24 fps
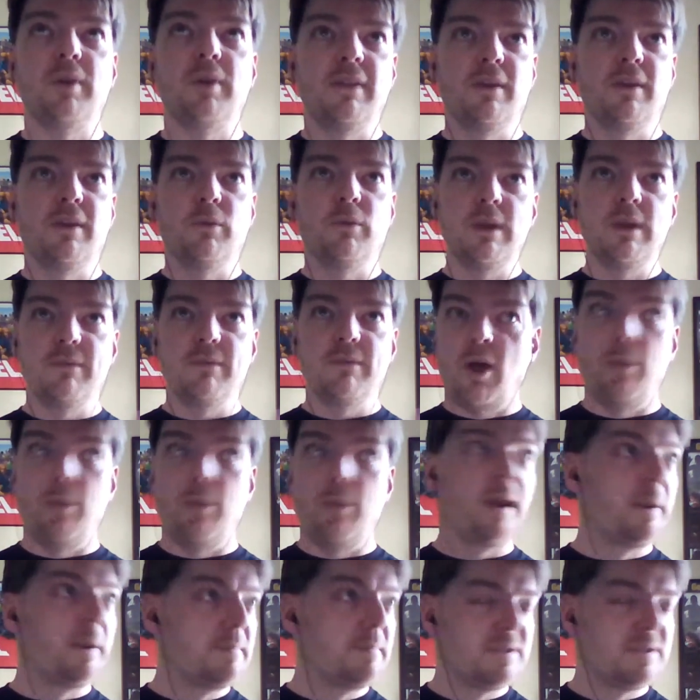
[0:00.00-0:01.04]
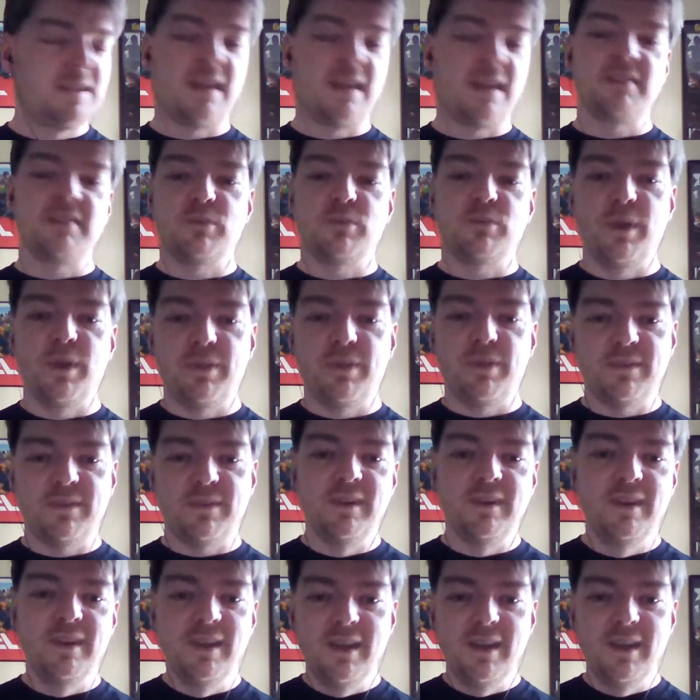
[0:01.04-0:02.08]
that we've all been obsessed with,
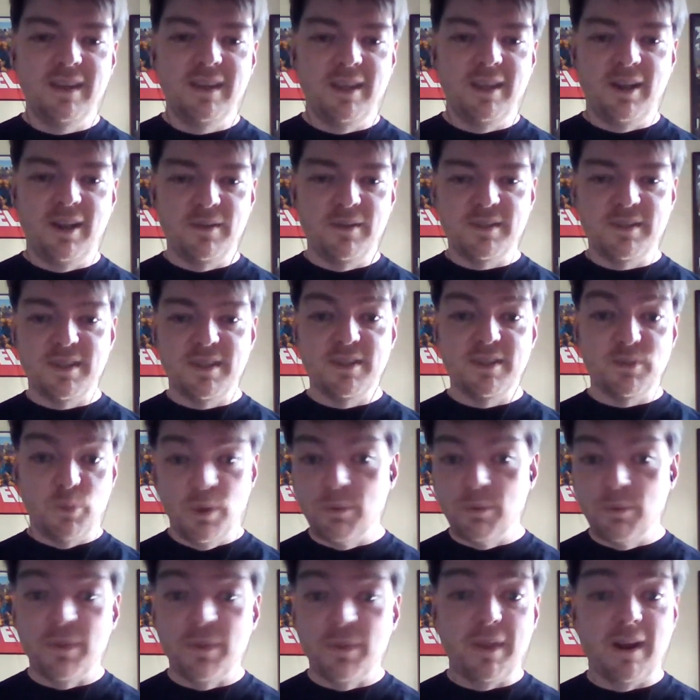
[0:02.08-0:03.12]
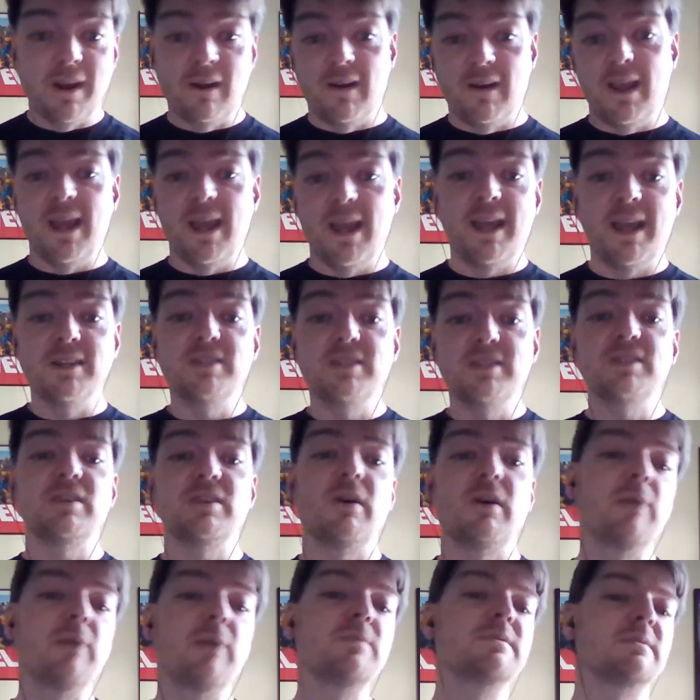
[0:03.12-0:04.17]
since we were their age. So
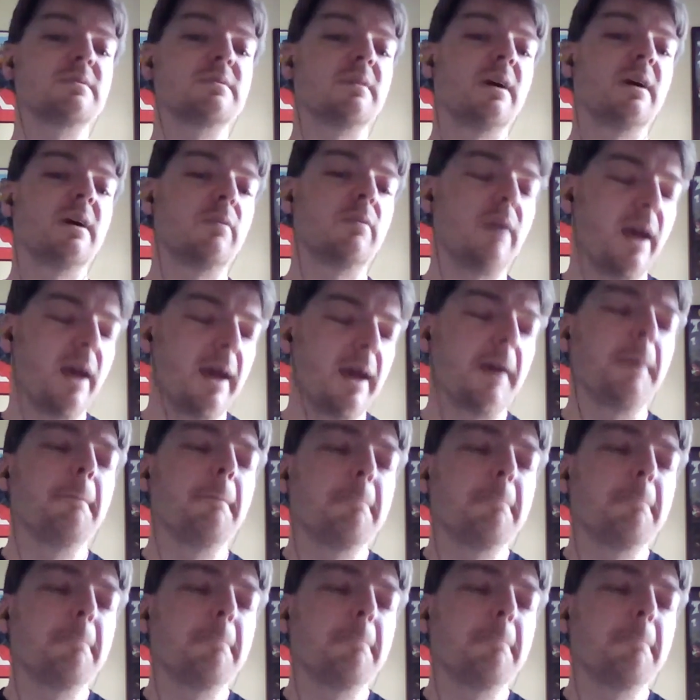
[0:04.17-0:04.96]
I was, okay.